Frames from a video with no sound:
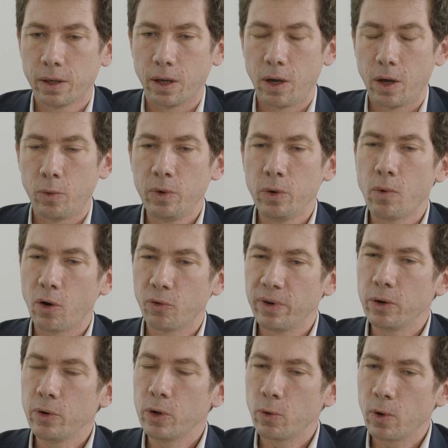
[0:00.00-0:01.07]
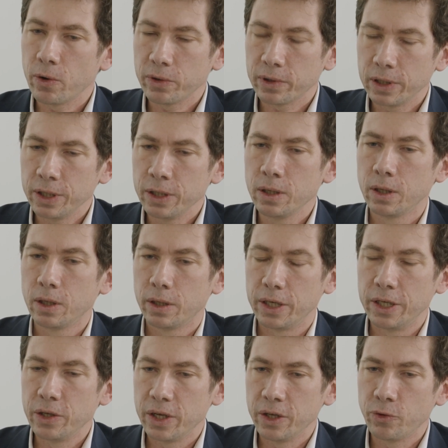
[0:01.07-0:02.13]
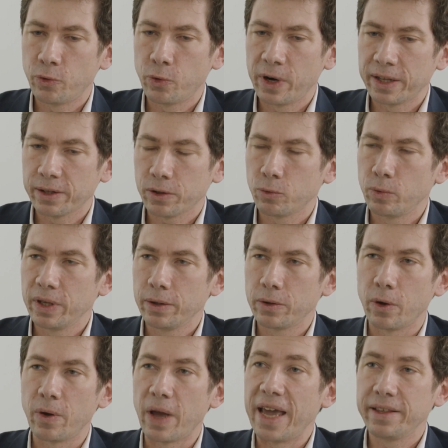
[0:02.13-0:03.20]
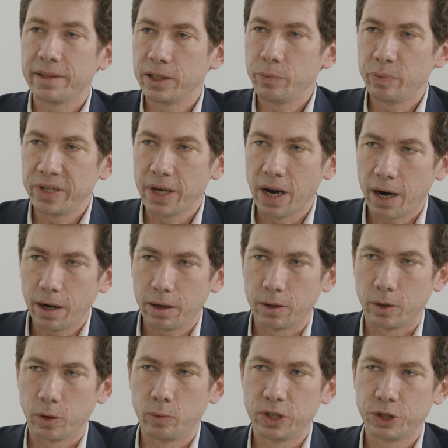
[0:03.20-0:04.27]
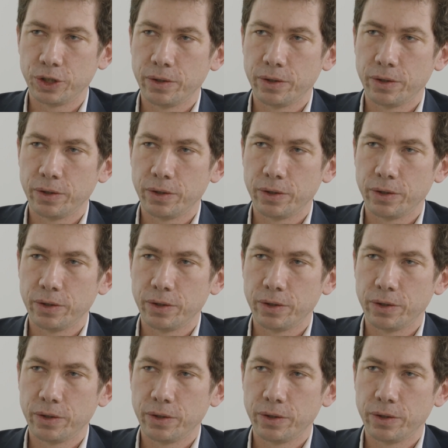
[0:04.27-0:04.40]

We work very closely in France with ACPR, which